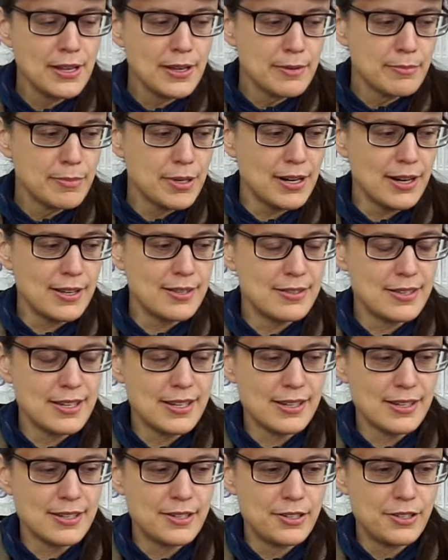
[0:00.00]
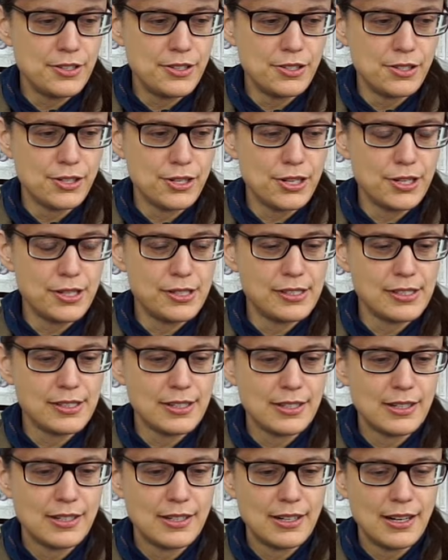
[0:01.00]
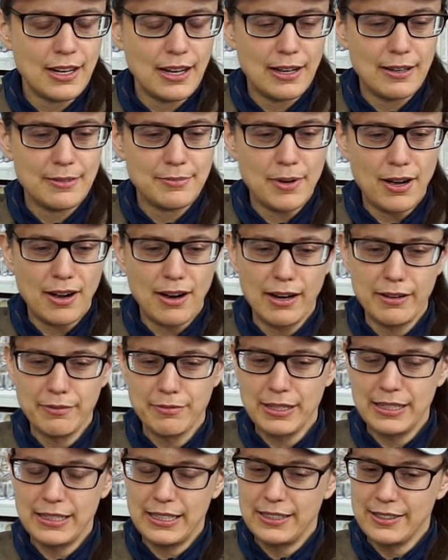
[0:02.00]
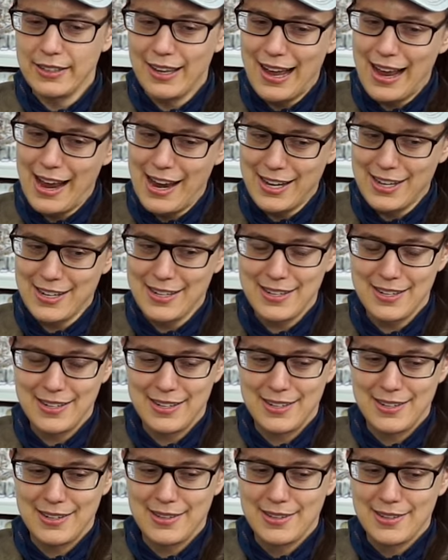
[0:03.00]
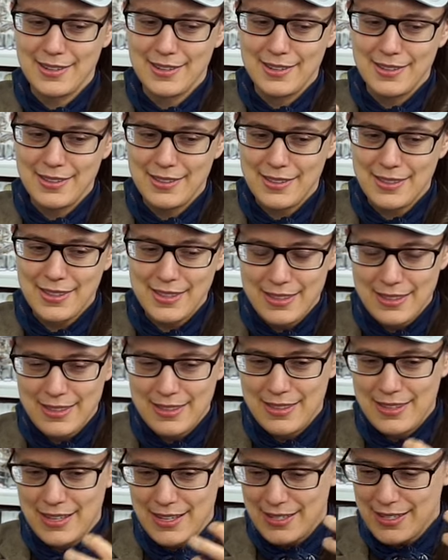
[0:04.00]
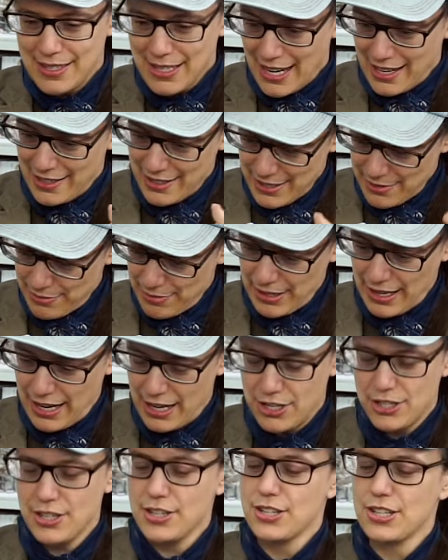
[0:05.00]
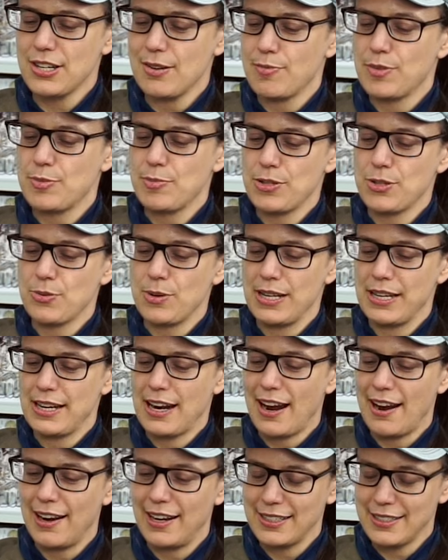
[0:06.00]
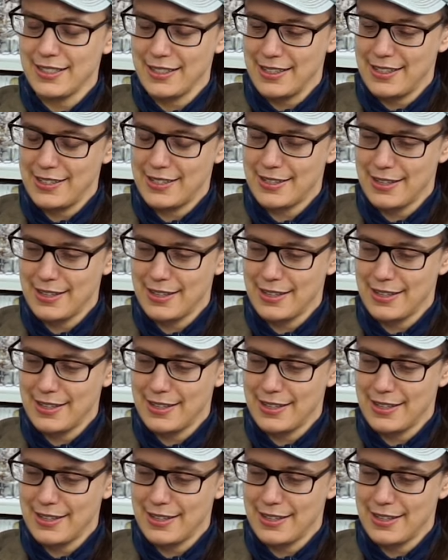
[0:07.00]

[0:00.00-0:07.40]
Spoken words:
But I think, you know, I really like these tense relationships between characters.